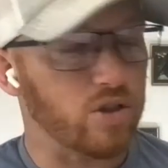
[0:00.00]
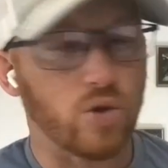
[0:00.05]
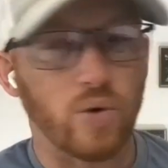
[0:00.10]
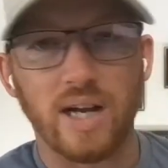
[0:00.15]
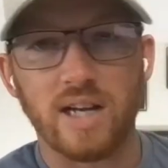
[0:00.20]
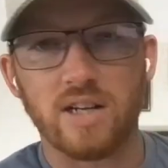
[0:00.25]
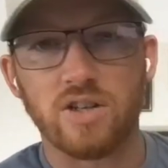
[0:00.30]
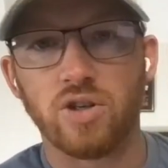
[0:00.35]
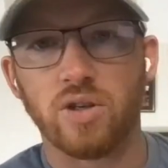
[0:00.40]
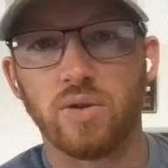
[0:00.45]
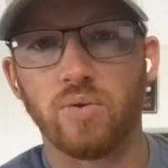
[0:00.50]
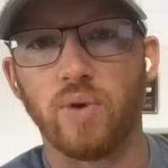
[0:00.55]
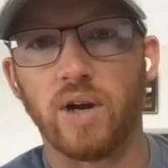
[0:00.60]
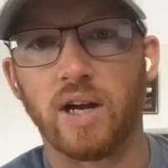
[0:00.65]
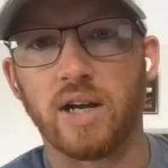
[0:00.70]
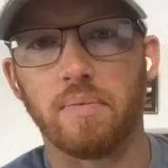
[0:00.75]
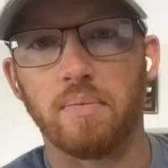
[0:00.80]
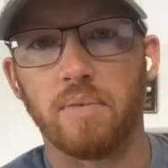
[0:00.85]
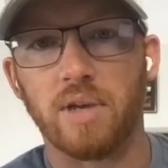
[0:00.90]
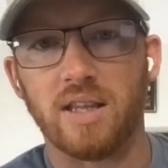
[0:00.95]
So I actually
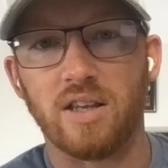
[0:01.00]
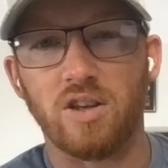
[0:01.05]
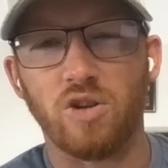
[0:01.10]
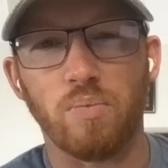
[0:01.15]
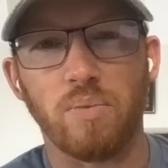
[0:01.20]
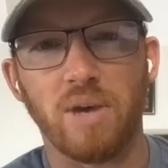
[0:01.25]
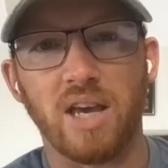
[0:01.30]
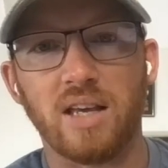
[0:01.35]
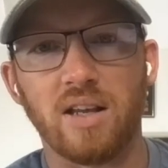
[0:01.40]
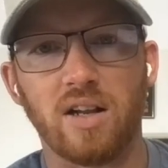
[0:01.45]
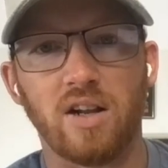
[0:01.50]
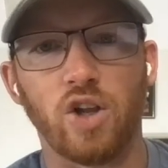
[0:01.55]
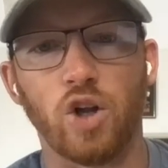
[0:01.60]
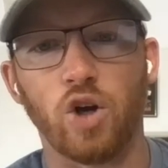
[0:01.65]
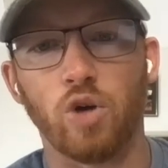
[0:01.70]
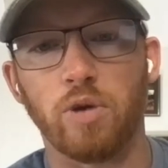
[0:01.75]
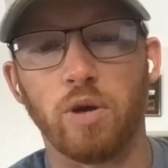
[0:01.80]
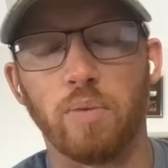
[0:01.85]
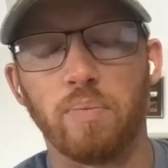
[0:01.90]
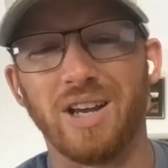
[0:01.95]
recommend that you make it a
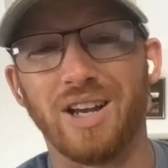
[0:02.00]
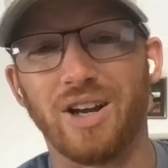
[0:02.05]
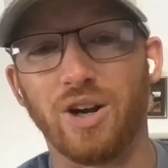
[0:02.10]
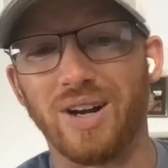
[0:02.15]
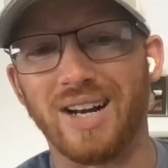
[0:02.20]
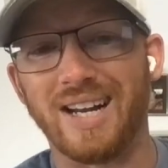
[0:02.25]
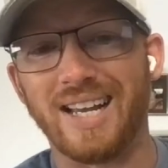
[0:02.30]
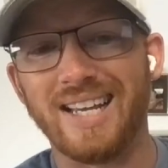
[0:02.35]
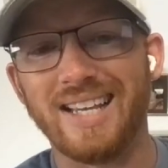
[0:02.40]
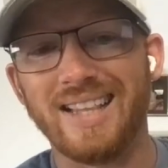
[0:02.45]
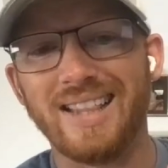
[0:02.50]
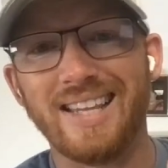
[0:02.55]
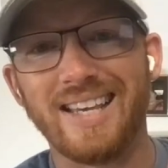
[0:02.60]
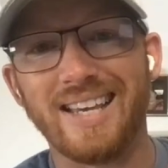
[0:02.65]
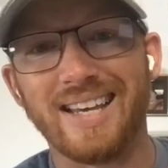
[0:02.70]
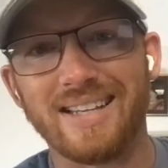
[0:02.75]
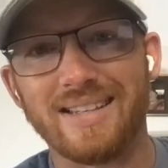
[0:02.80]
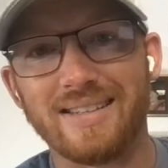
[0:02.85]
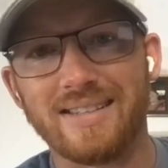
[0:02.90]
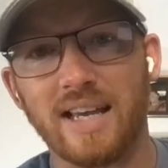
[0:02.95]
little bit bigger. And in the
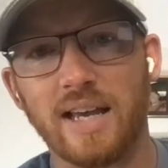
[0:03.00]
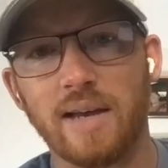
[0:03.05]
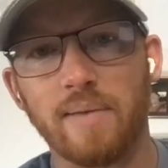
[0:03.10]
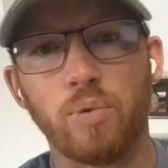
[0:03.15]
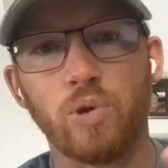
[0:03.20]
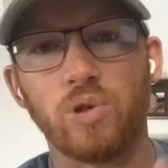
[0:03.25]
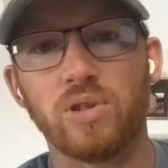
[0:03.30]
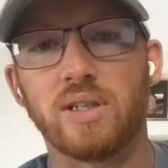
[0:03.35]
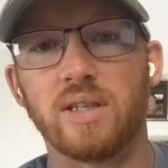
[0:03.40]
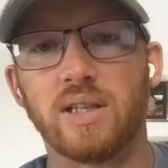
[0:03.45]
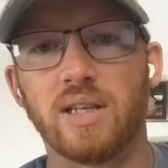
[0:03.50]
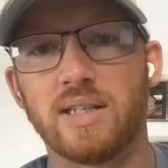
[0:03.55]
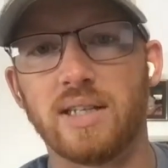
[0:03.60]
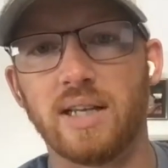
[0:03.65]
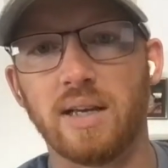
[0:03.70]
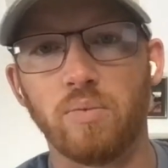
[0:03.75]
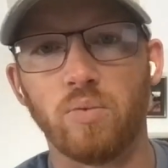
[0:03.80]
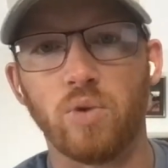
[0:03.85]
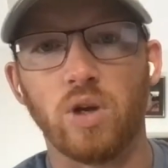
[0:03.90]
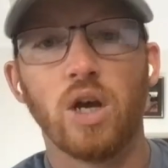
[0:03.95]
examples and
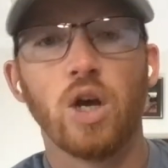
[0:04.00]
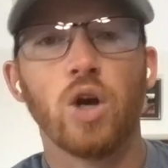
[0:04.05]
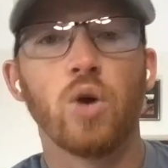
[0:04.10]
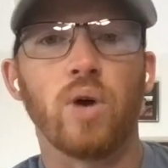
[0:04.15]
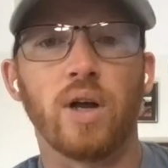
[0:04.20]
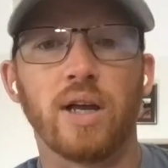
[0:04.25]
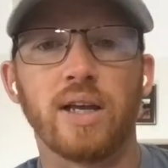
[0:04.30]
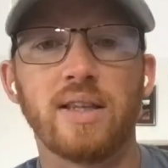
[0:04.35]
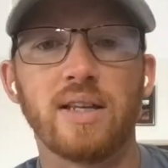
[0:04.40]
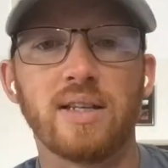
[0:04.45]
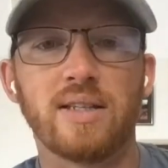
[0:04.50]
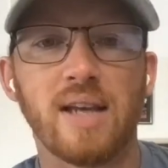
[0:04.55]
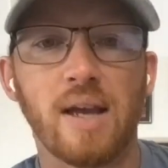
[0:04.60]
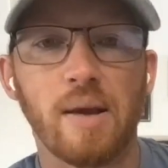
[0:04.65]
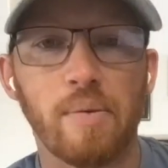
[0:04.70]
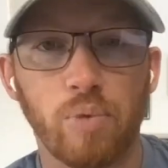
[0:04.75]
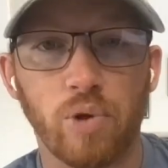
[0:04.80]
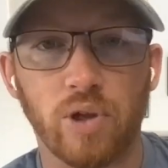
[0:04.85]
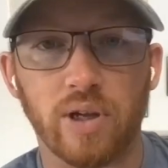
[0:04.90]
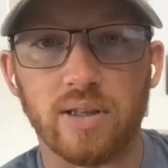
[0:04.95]
in the
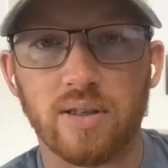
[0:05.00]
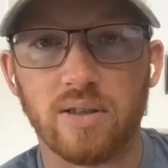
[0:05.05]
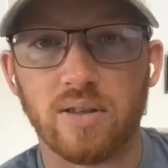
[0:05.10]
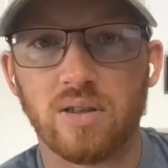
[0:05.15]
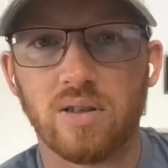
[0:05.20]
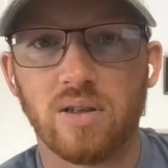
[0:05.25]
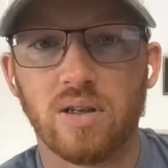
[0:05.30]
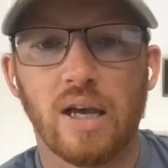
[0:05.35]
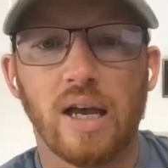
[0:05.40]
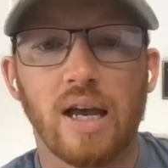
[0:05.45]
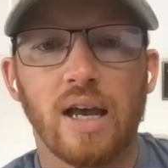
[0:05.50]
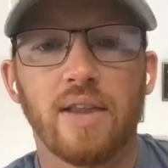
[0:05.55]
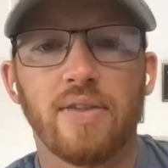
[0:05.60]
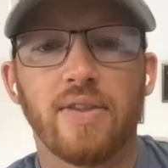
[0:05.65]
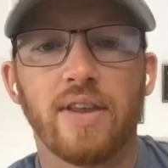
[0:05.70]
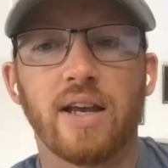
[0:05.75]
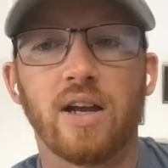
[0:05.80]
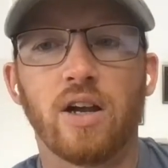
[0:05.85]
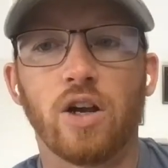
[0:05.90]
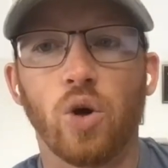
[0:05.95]
templates
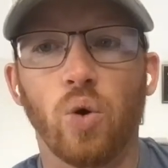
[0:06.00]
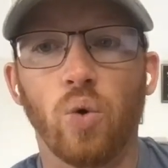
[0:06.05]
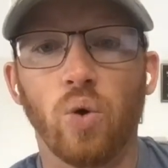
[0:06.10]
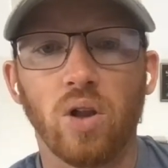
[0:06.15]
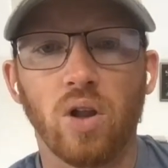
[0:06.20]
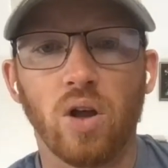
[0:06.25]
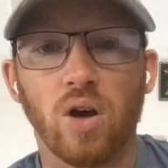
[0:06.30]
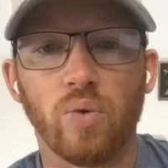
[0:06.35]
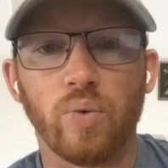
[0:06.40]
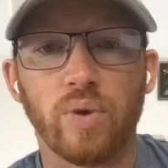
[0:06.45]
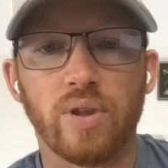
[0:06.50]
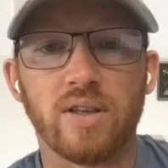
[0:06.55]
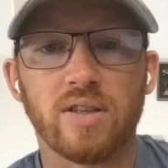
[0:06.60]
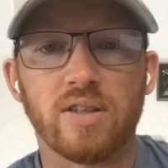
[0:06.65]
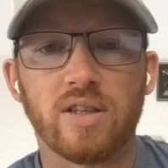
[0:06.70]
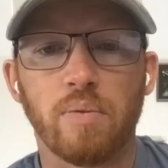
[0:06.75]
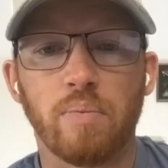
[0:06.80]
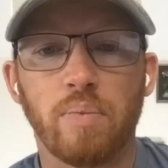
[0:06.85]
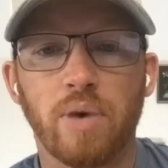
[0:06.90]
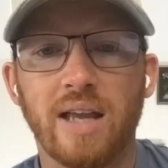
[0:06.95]
that go along with this
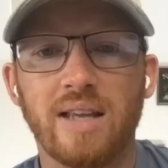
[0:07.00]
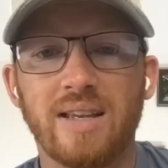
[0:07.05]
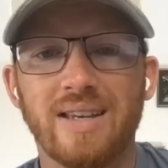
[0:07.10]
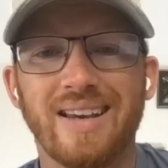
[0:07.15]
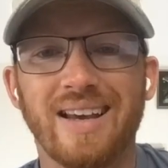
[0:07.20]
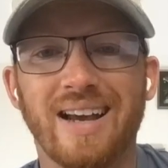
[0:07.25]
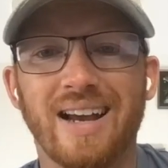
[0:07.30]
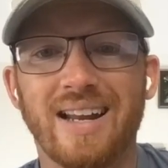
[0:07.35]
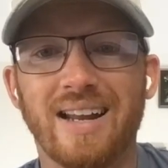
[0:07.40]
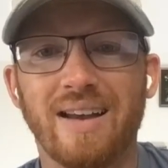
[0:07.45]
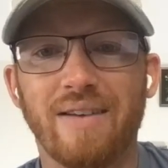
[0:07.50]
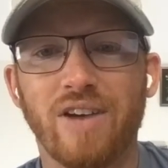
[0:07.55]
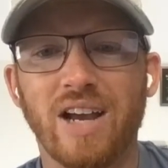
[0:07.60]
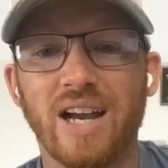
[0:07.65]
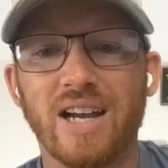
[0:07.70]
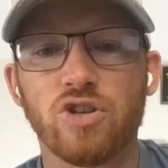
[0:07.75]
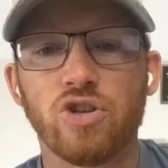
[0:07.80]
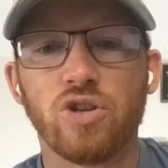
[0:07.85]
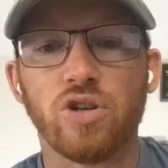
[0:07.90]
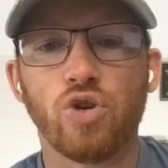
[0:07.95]
companion guide, I've
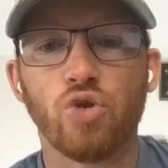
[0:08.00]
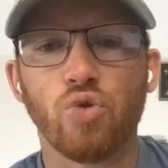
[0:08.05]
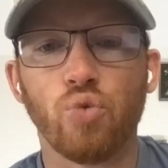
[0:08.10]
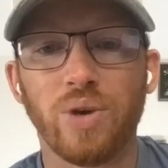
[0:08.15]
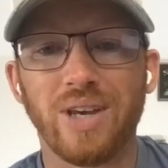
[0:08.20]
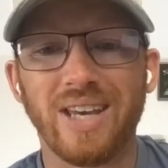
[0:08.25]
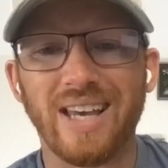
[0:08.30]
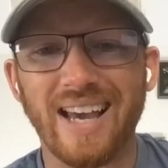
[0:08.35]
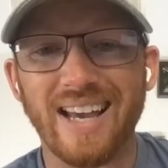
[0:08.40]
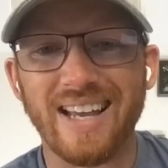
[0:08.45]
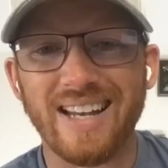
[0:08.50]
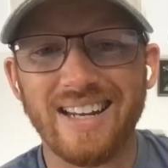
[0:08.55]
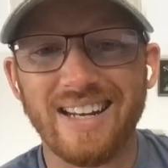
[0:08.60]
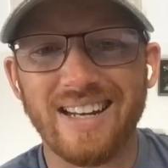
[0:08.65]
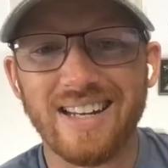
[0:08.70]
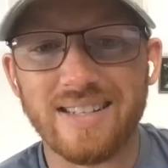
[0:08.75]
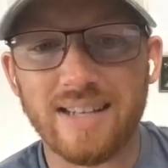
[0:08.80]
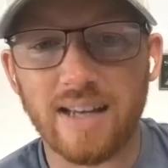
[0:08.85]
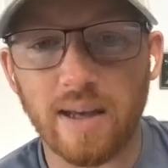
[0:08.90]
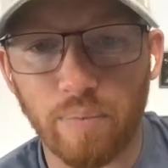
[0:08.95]
actually created
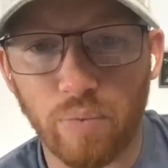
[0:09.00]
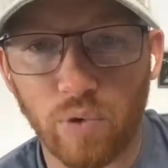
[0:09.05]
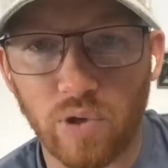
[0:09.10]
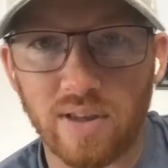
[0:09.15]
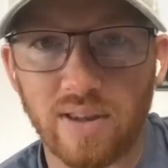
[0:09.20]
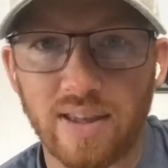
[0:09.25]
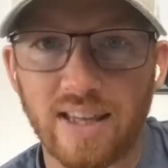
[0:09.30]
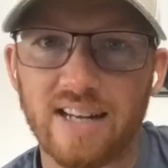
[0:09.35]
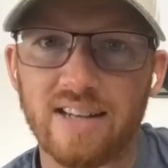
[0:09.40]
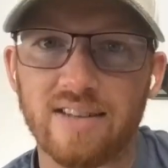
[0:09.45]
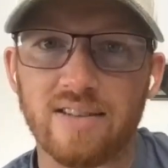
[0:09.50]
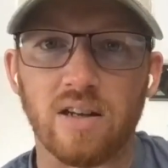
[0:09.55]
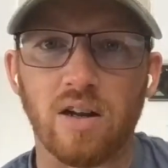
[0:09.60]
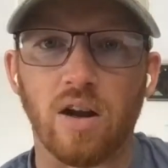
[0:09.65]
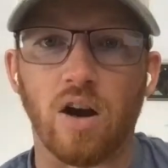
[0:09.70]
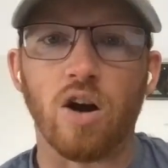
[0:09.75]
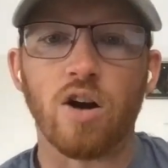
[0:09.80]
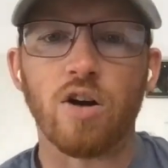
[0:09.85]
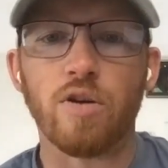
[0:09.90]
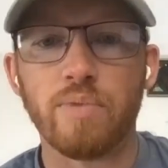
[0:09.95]
a template that is an
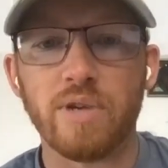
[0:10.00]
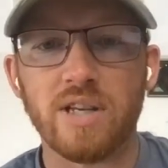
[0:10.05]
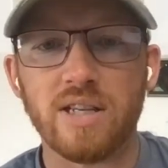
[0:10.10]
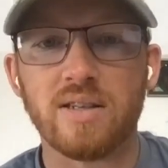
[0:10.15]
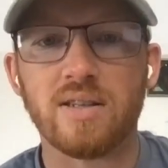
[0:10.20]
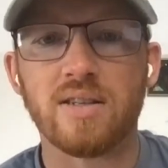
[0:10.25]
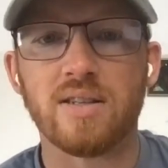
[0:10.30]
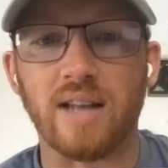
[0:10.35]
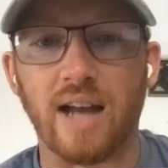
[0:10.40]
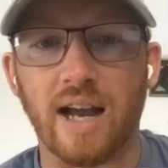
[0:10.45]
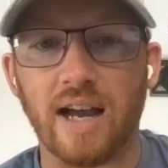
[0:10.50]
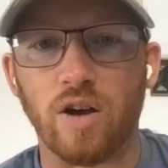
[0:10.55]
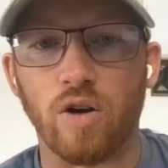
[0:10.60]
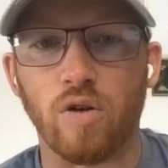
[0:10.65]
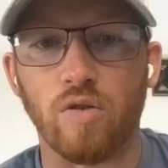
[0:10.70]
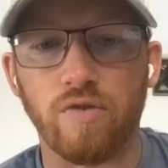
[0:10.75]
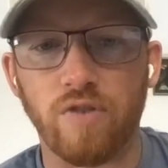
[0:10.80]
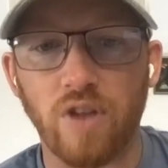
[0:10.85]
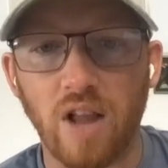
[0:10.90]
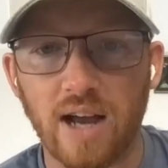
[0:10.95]
Arby's
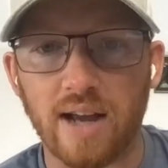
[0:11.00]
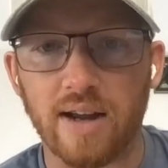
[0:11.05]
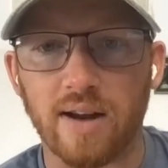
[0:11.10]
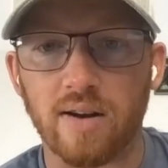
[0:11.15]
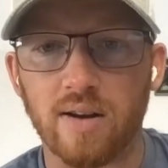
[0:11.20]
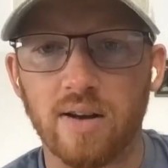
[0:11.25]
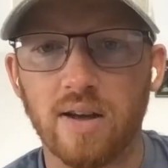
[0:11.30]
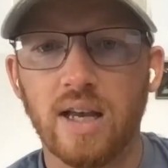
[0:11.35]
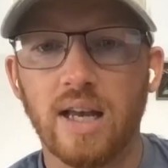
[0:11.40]
style flyer.